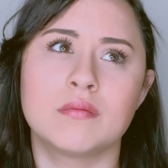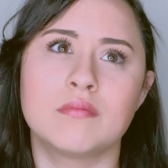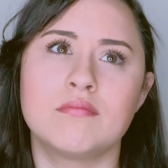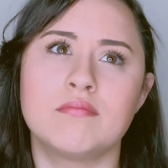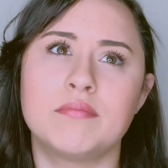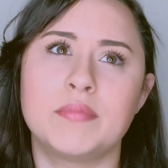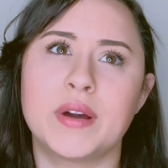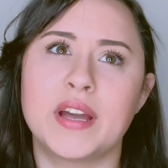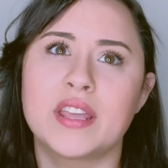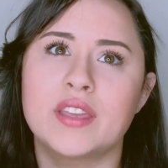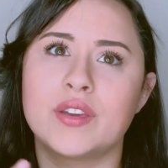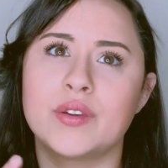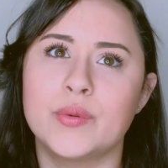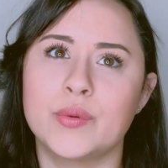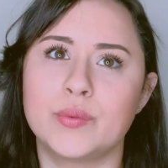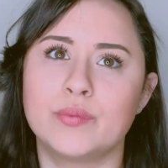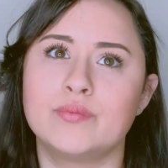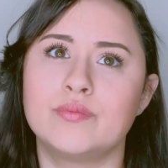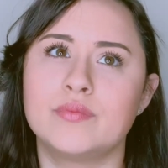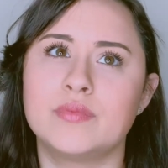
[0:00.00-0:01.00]
but you
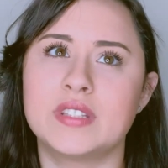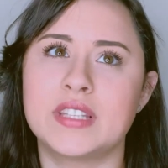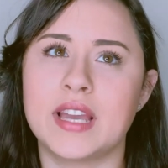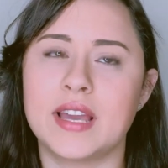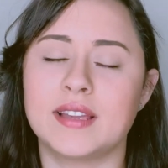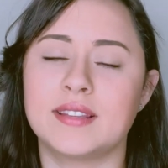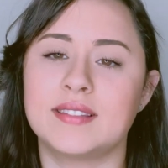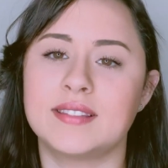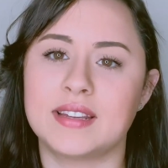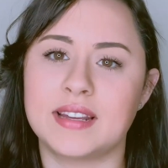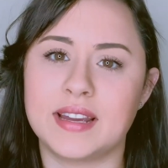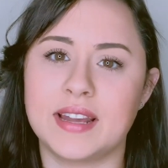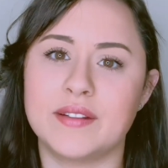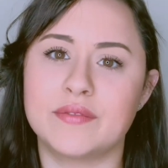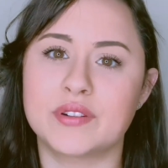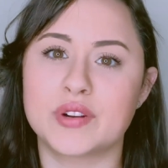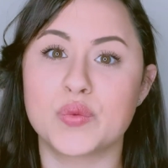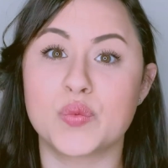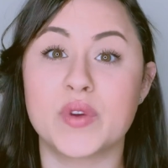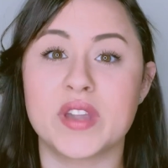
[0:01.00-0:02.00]
test every
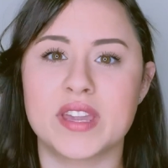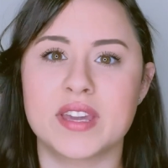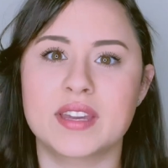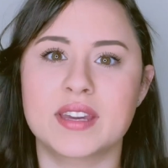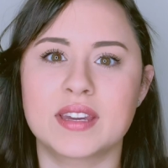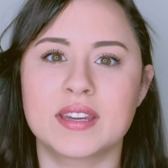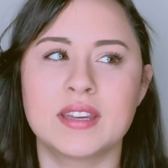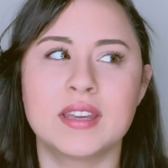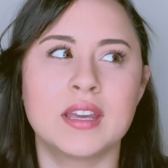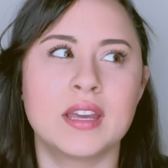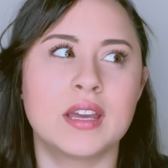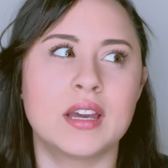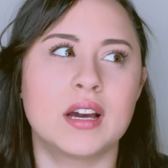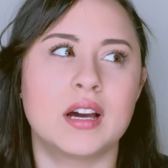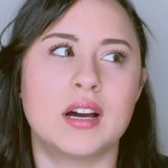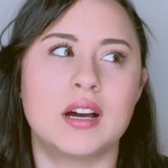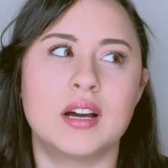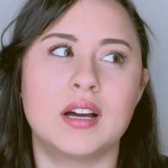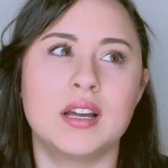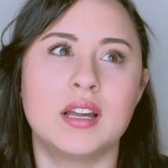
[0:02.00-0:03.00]
week.
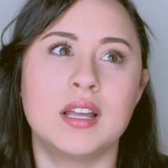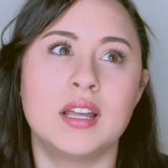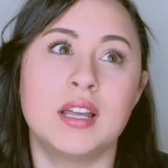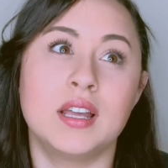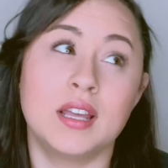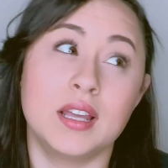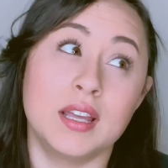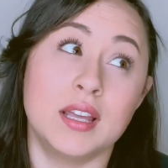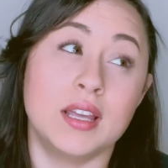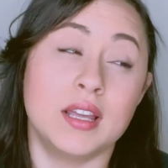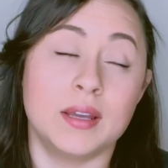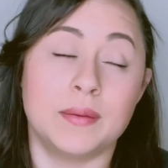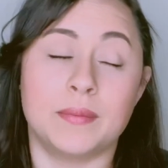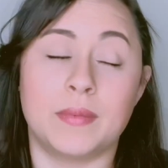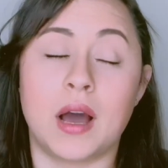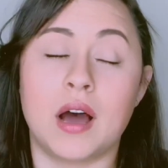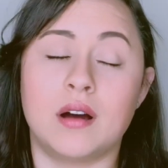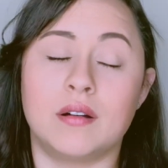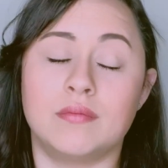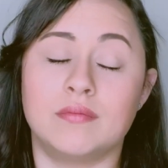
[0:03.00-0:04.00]

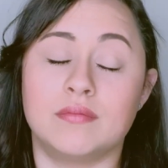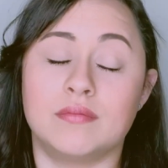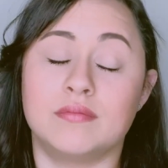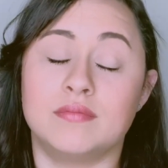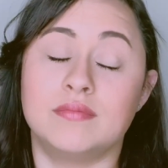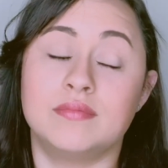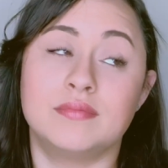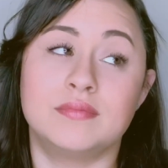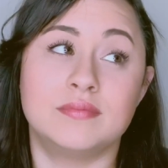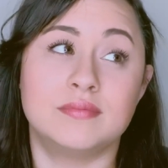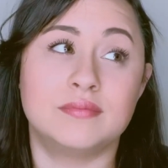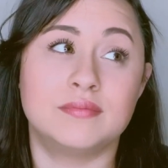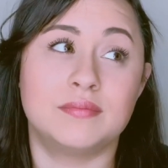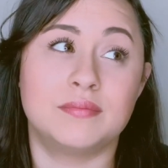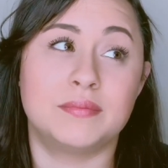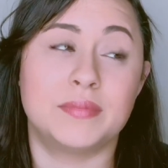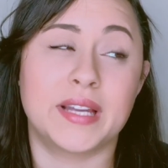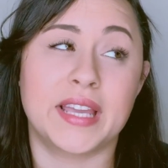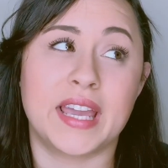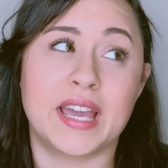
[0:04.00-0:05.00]

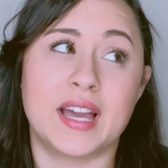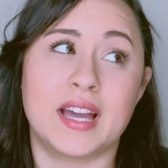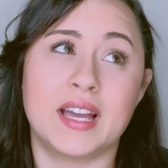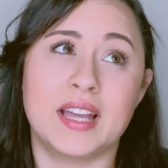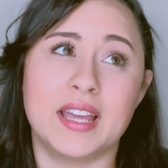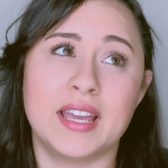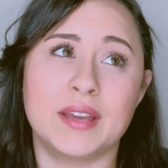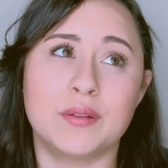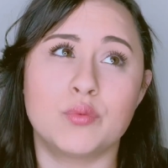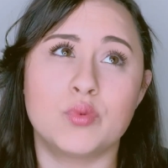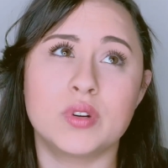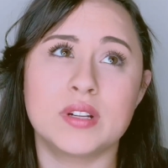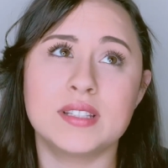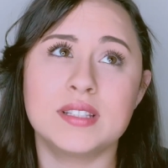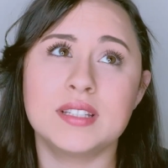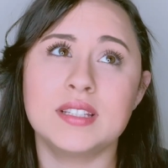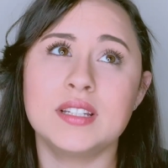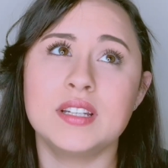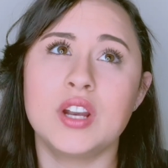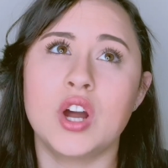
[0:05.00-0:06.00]
But yeah, it
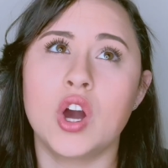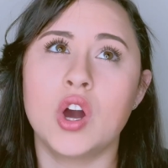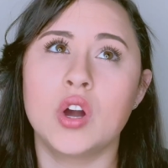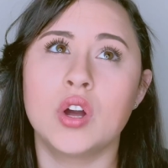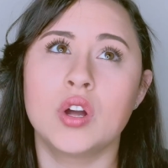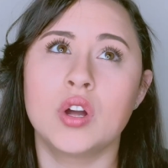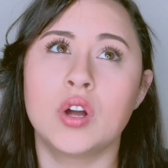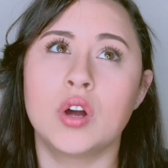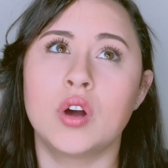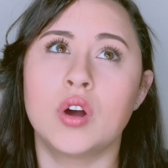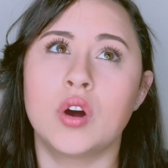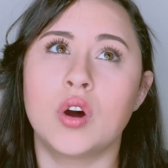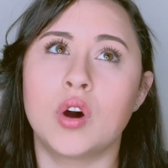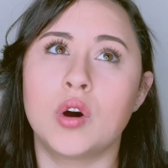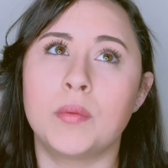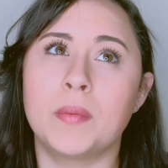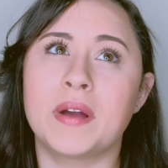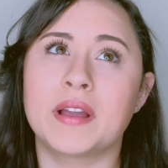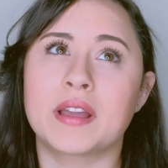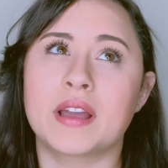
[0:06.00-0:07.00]
wasn't, oh
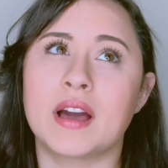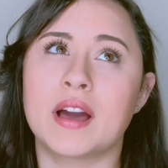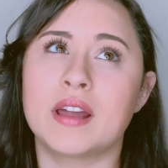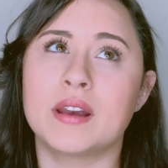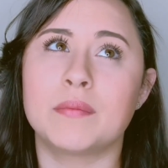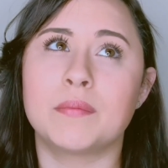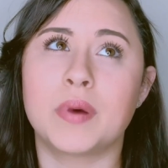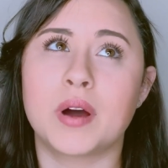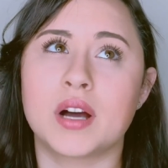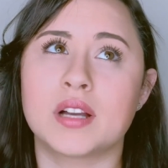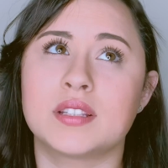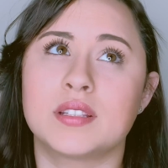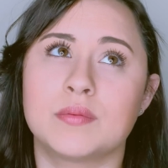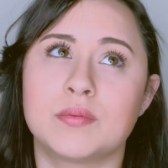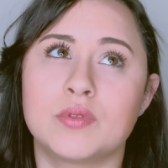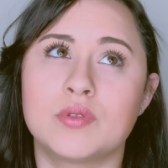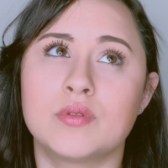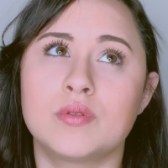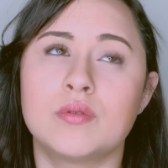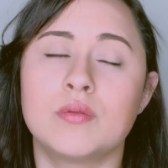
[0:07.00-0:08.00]
my God,
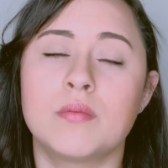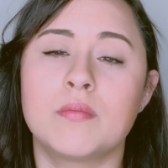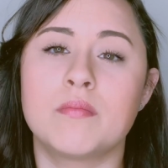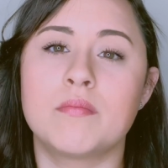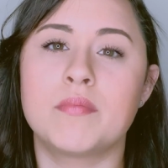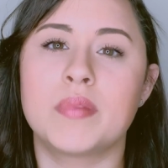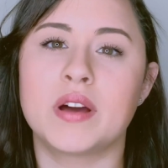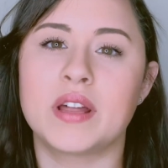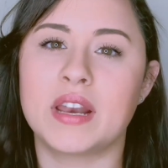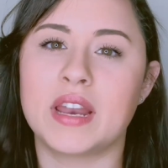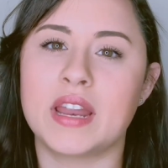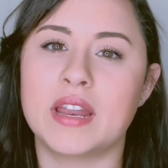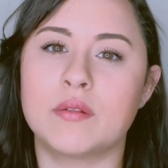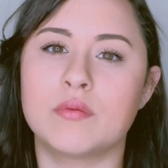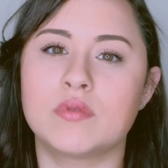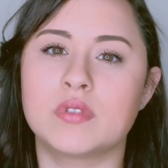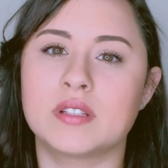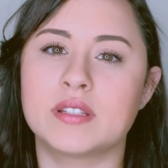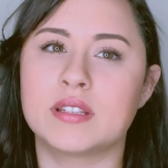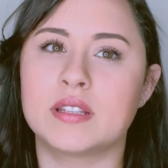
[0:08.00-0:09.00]
impossible, but it
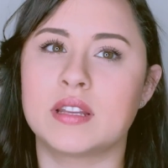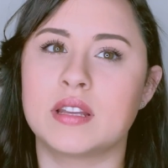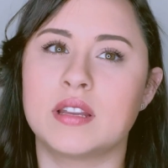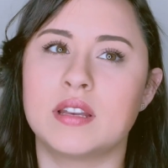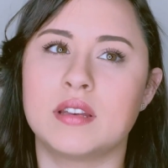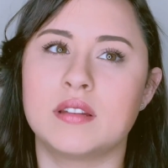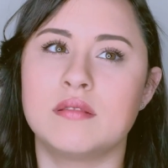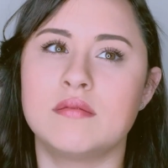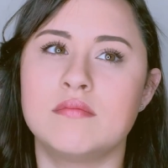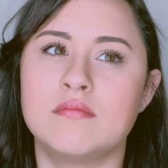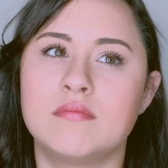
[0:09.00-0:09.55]
wasn't